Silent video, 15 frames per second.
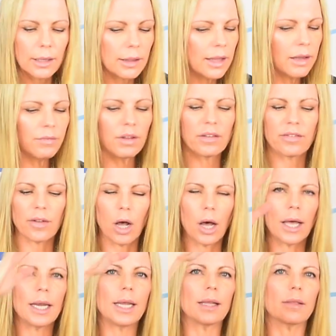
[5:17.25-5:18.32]
leave this
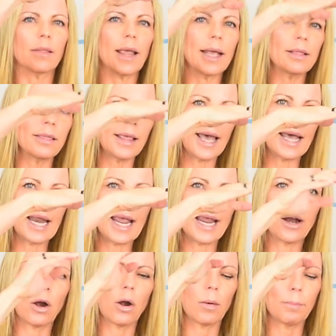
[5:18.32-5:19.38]
on and let that
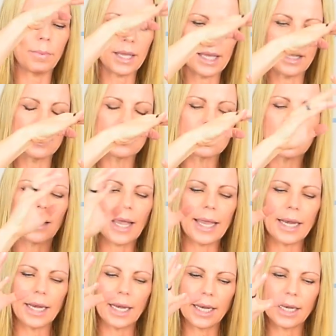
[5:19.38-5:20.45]
air be
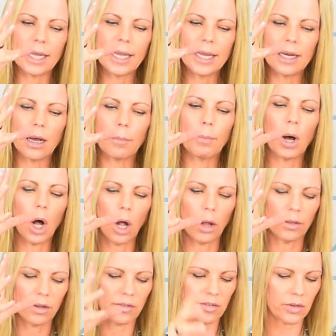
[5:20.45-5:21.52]
insulated and heat up
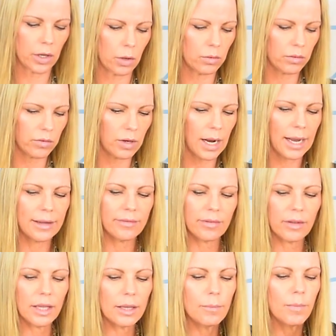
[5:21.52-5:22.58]
all the stones
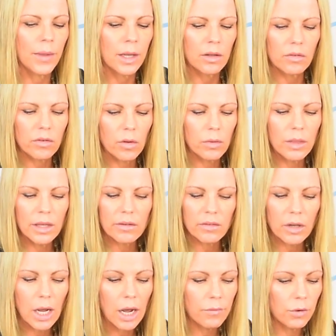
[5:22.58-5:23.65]
nicely. So
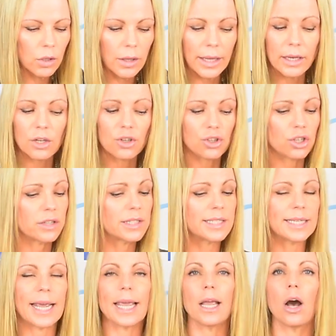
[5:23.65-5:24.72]
this coverlet should
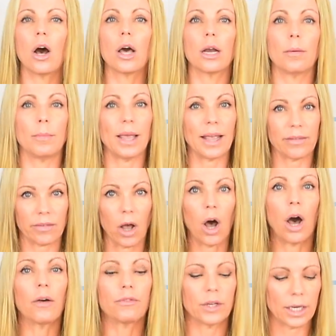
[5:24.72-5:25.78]
stay on them as
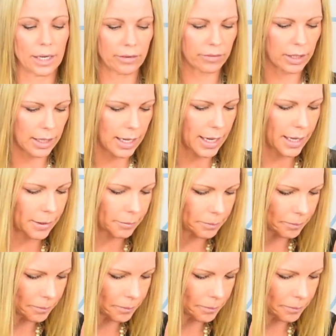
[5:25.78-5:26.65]
often as it can.